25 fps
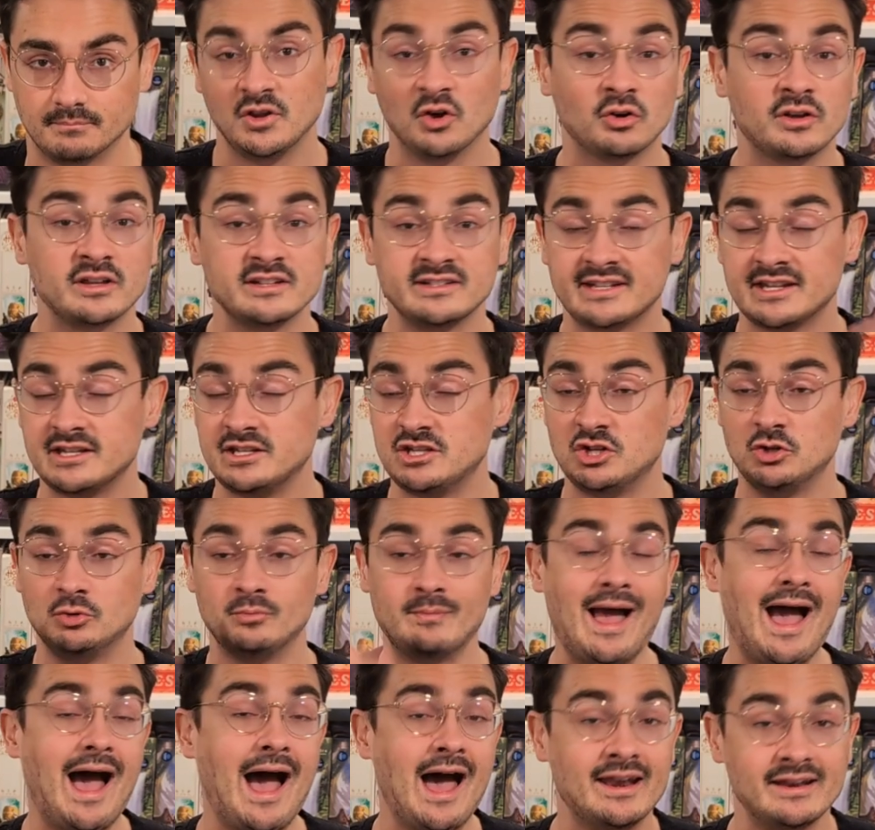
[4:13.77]
You'll
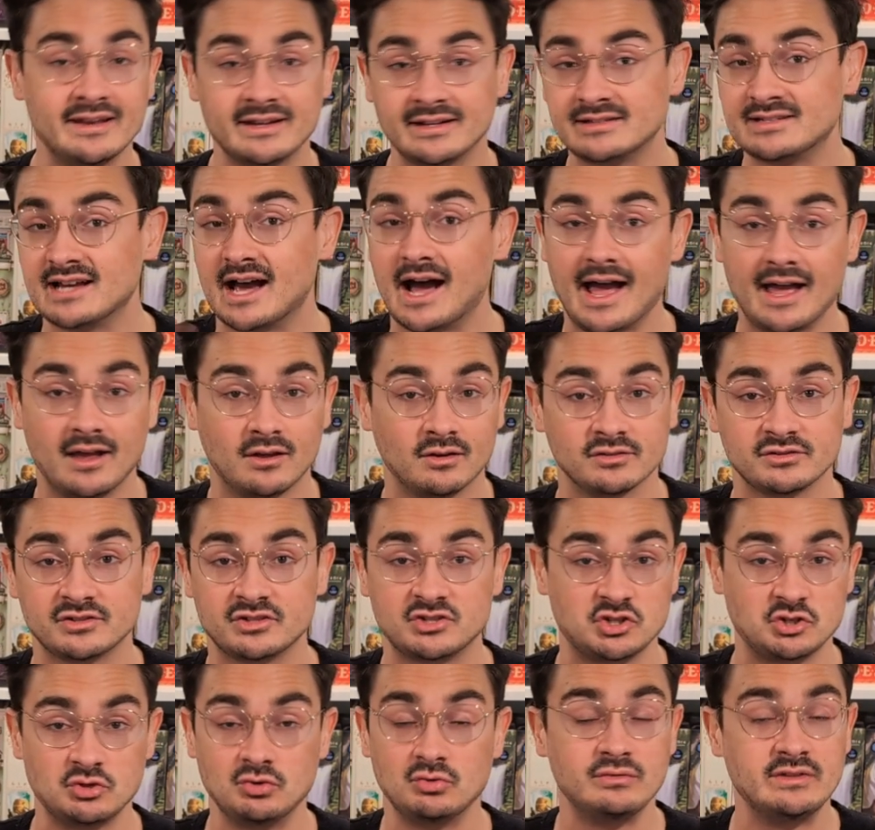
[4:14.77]
continue adding tiles
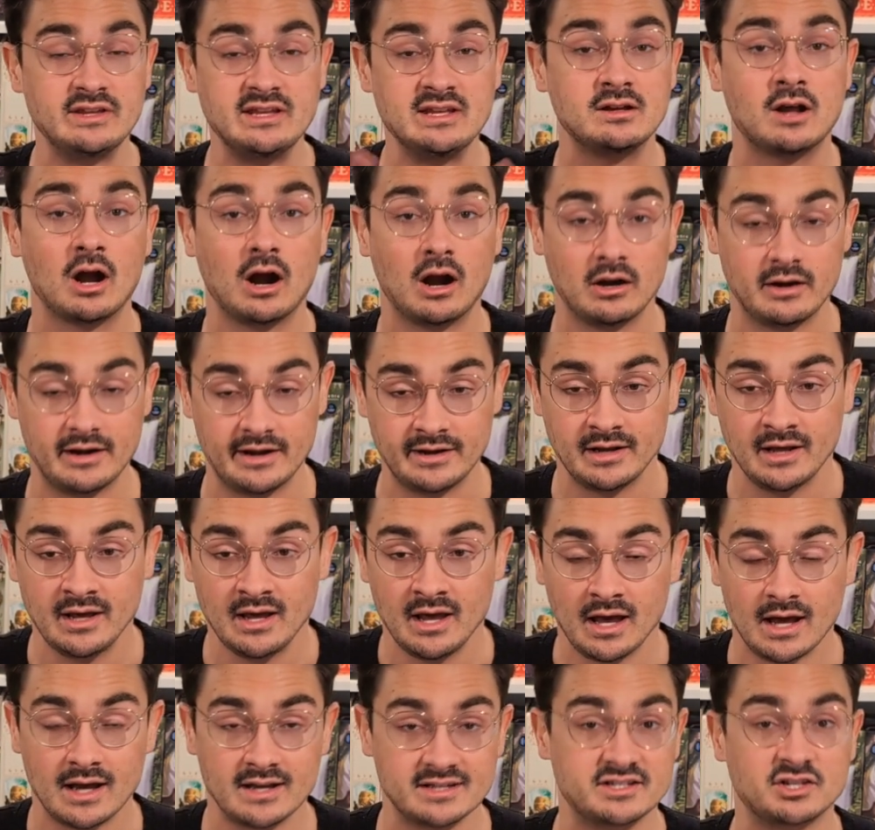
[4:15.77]
to the garden,
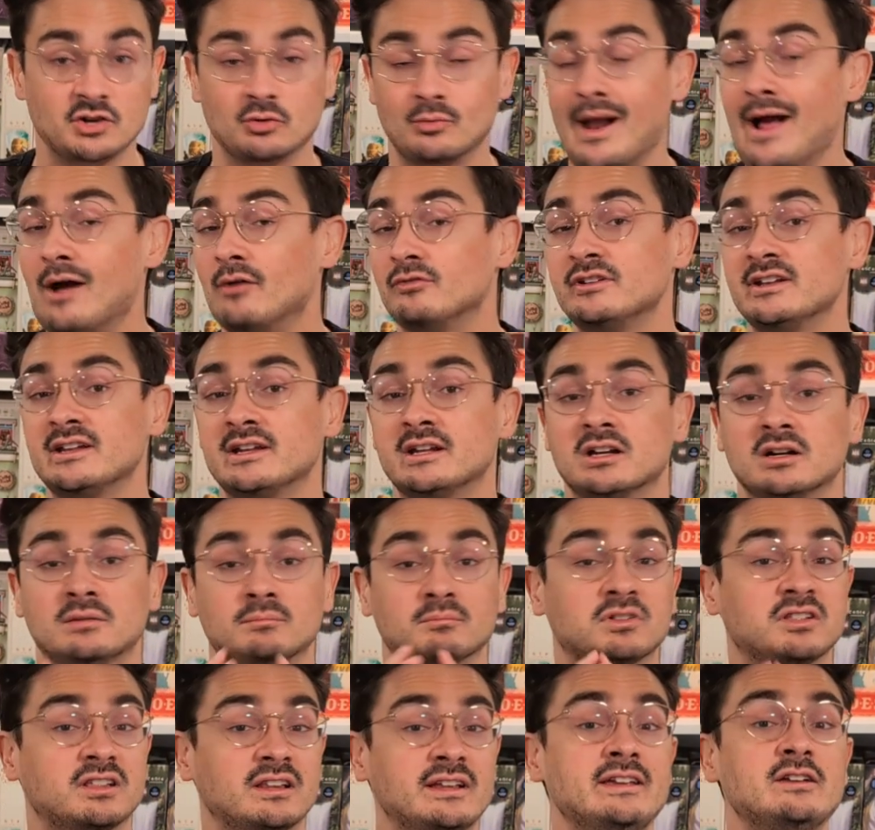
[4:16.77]
surrounding
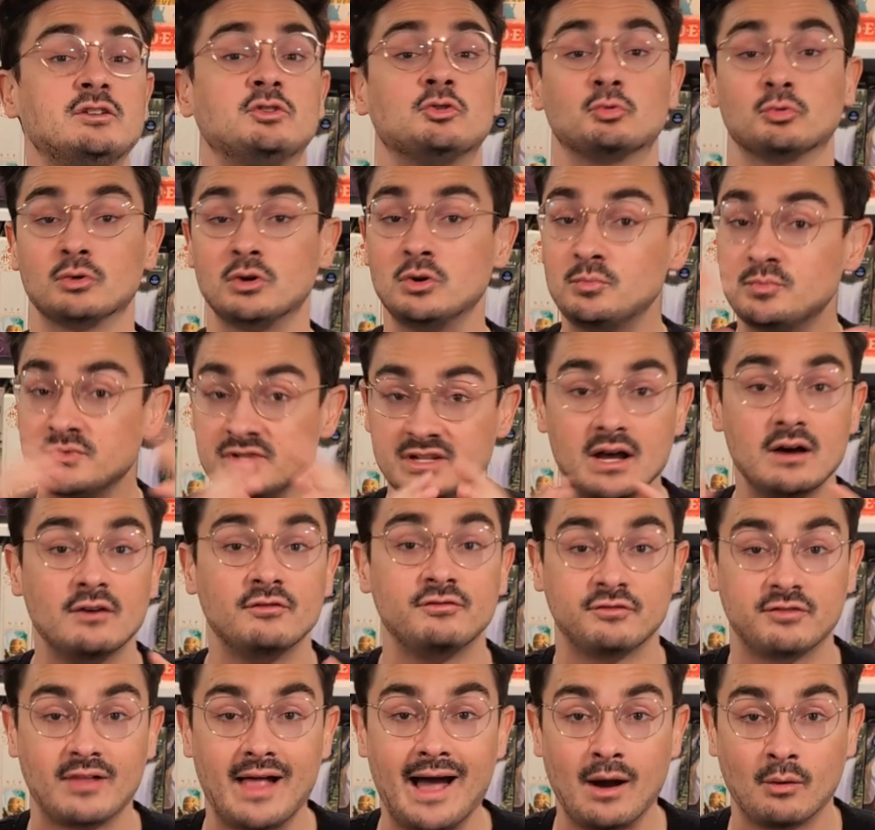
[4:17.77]
complete groups
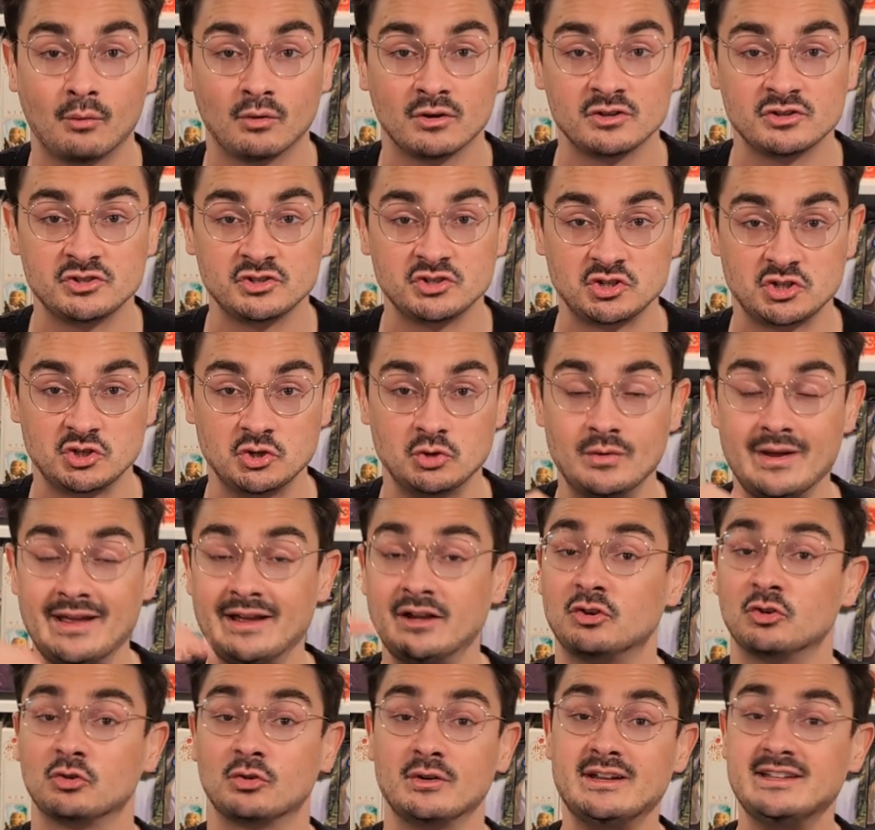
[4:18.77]
of flowers to
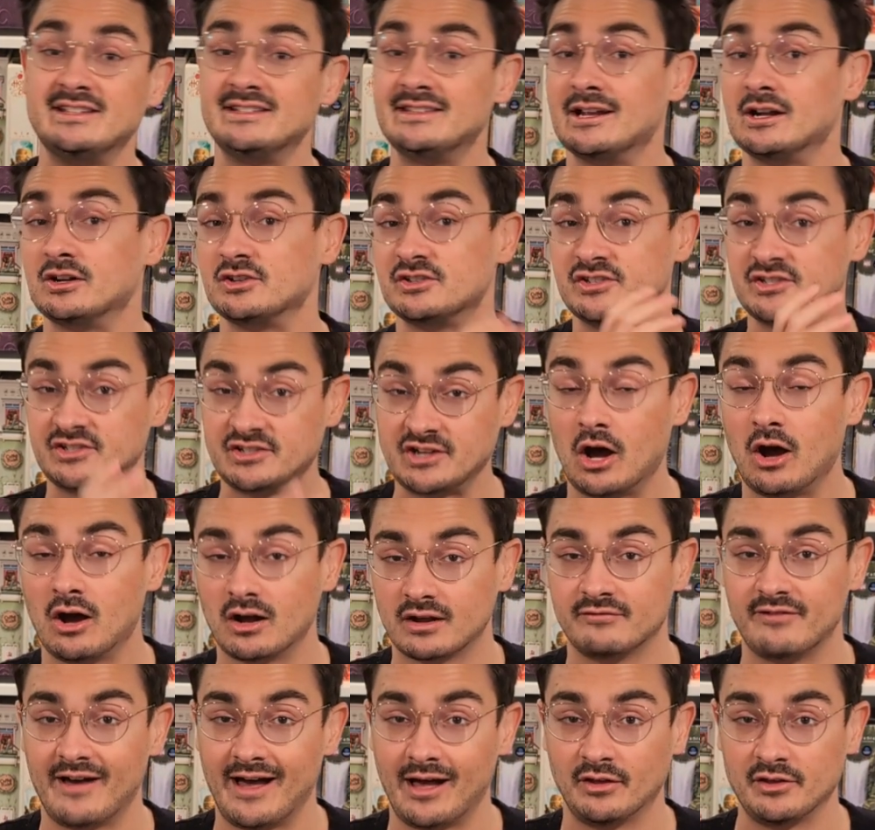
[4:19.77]
increase their
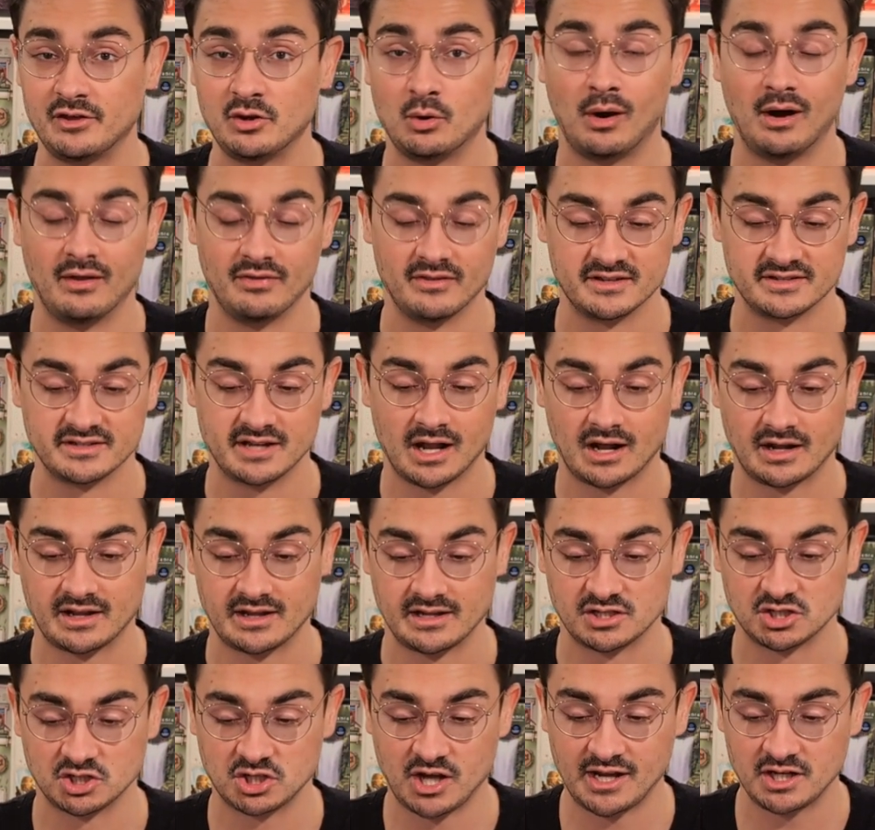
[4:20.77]
stock value on the Stock
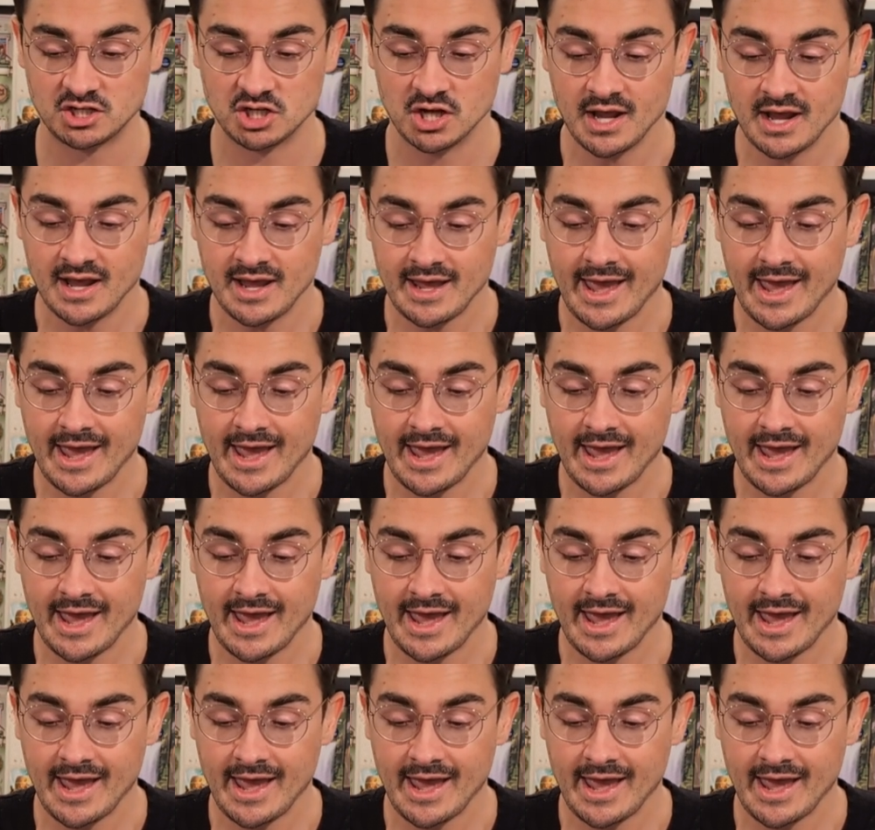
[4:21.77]
Exchange.